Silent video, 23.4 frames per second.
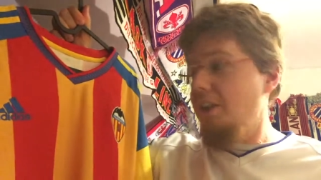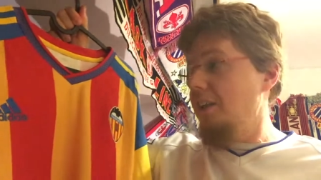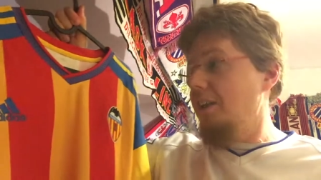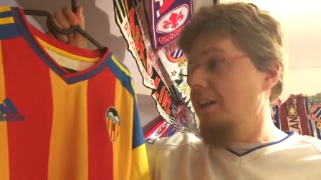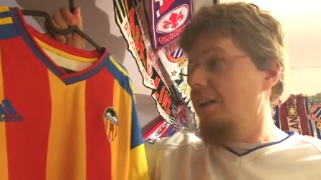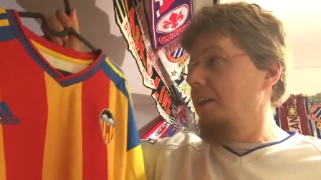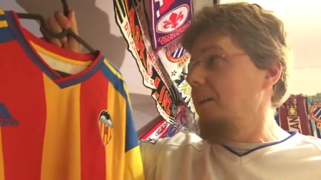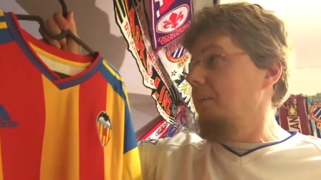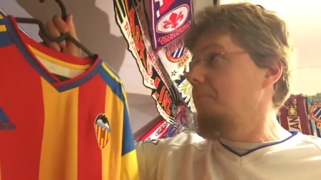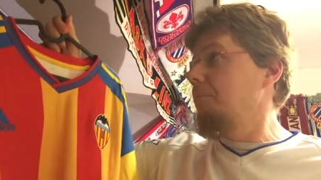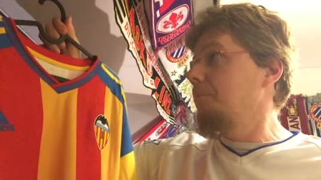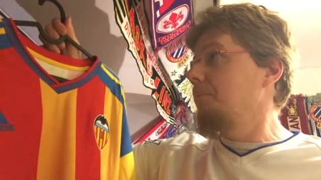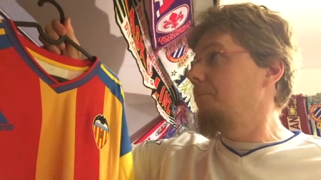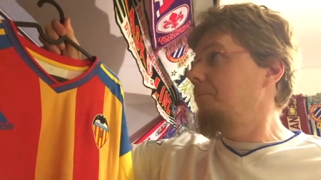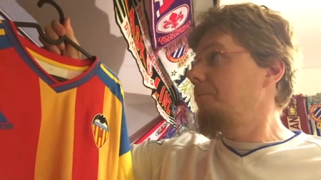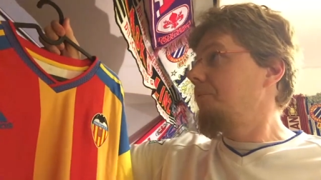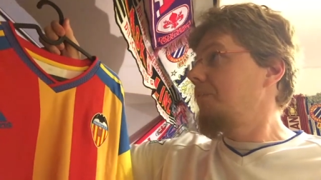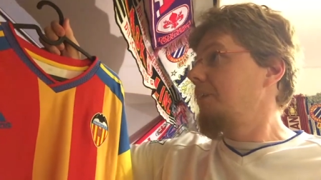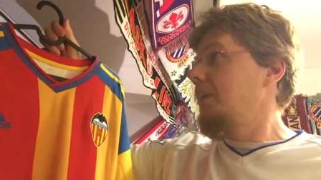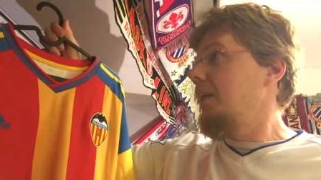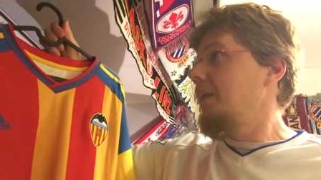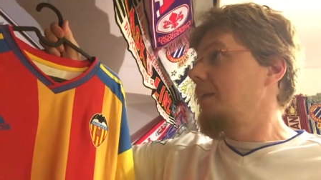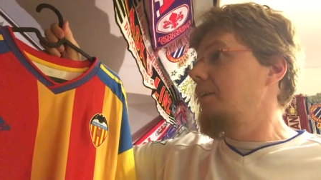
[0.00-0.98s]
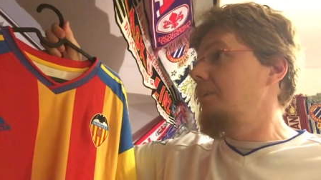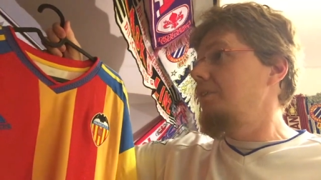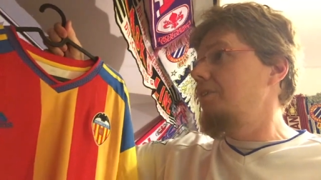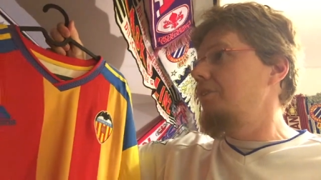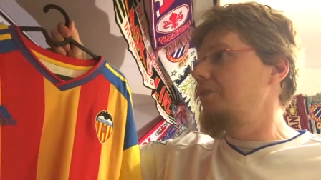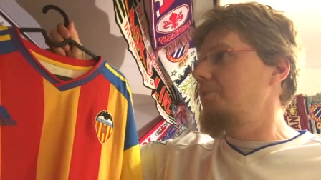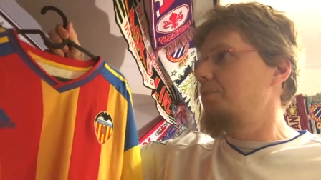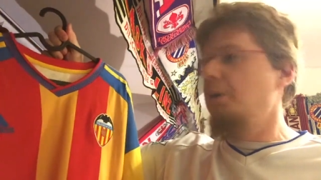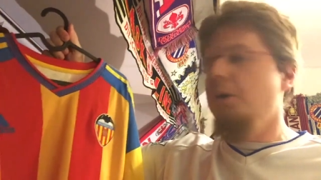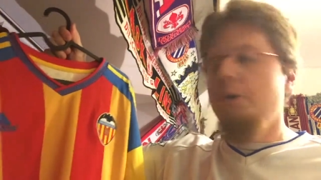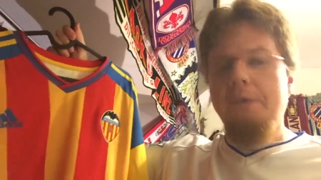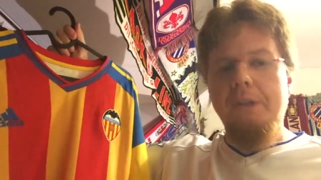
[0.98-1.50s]
Um, this
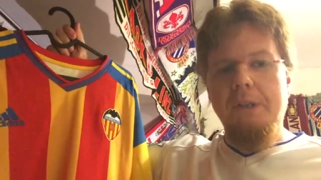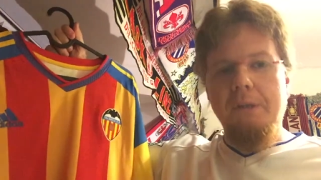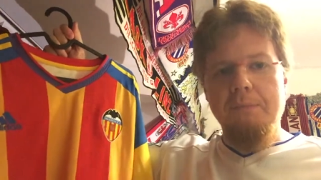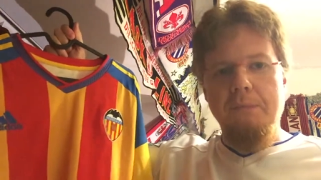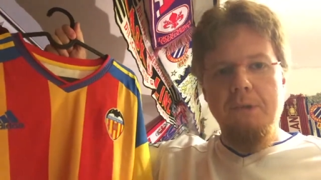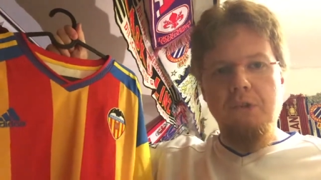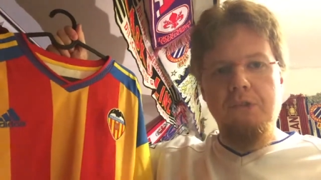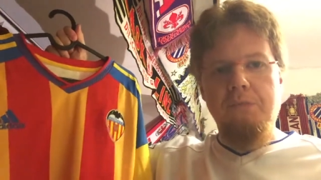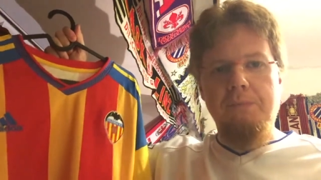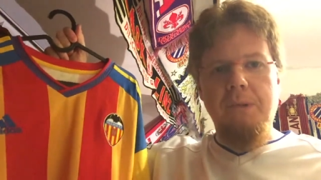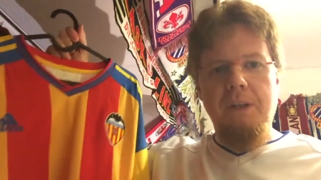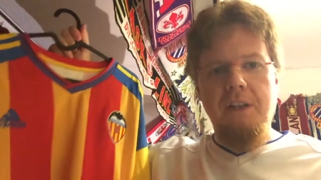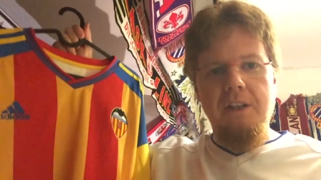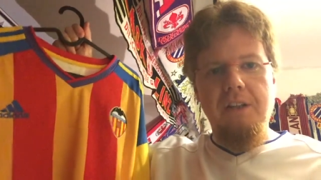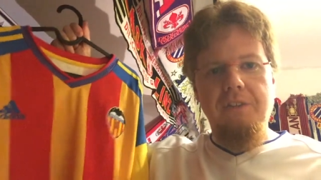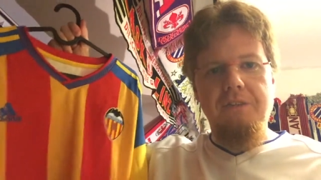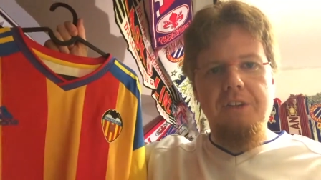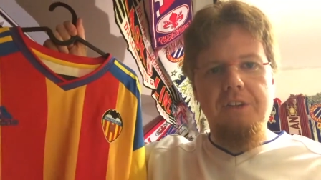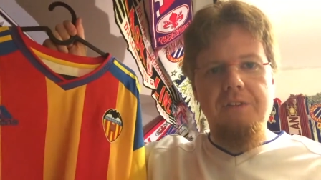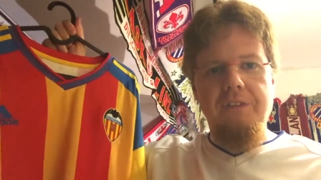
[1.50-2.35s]
is probably the most beloved